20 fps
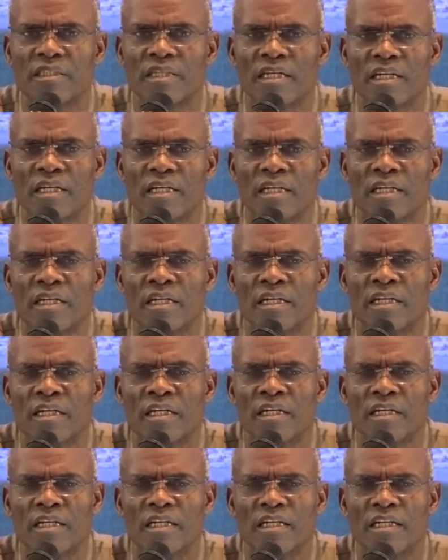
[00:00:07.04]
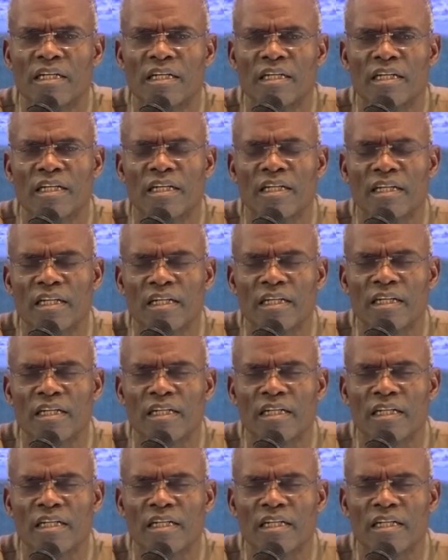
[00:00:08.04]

Nothing is said.